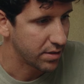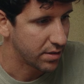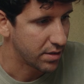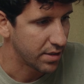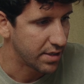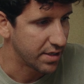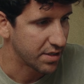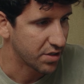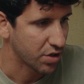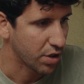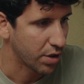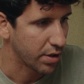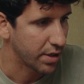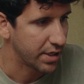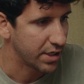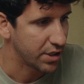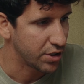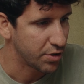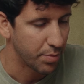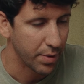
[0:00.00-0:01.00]
to
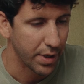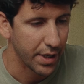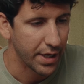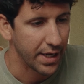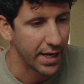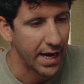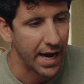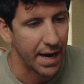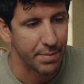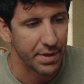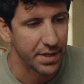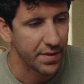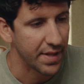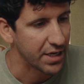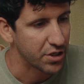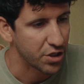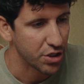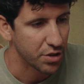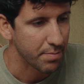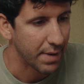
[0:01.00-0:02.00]
discourage, but I mean,
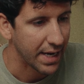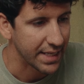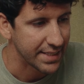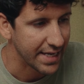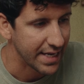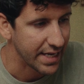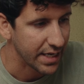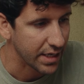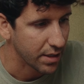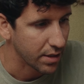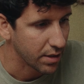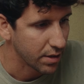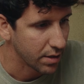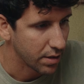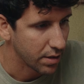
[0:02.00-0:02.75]
that's just my take.